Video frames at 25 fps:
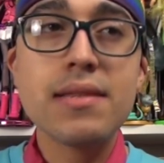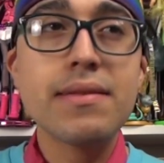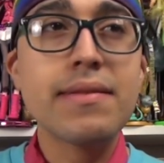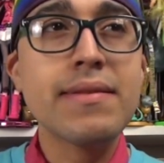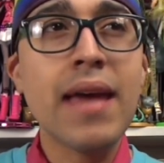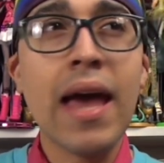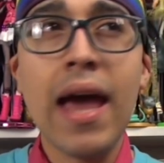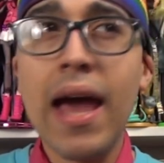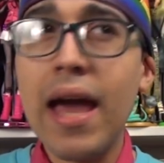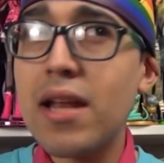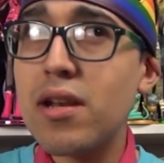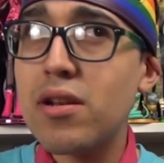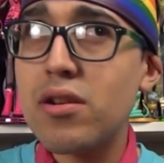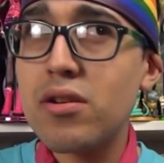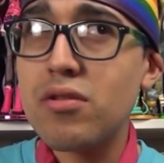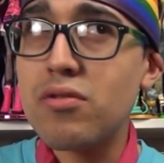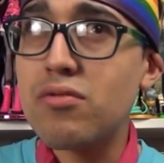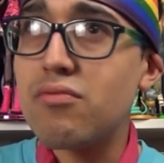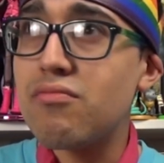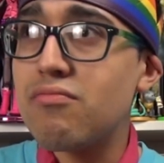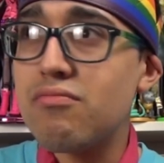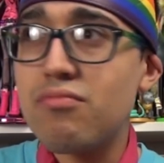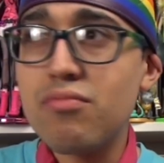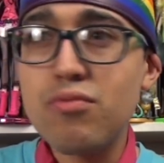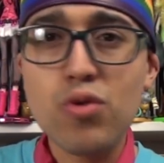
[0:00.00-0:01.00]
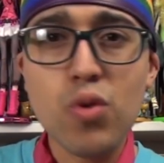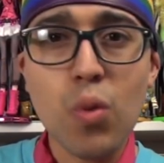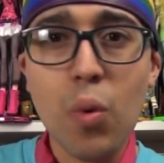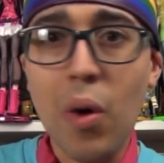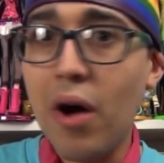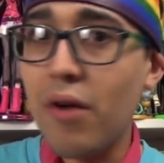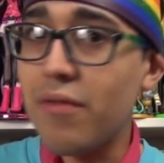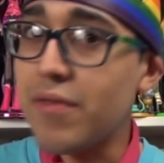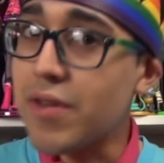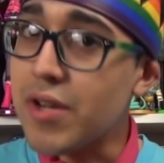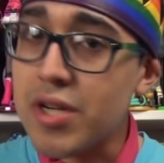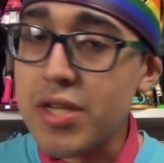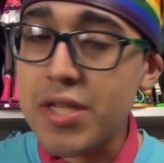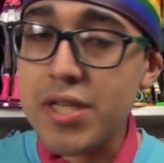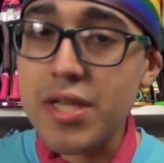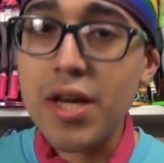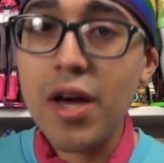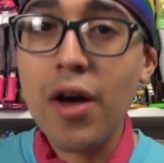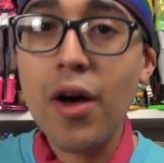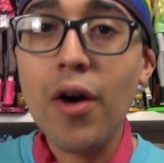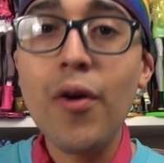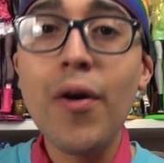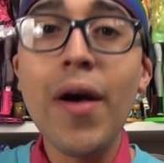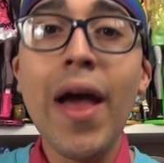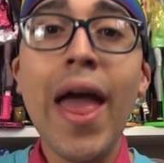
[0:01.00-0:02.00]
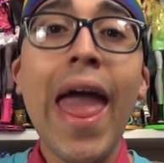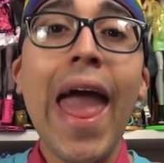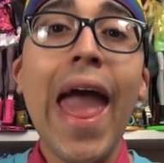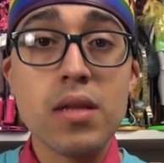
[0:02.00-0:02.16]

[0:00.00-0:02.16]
10, 12 years ago.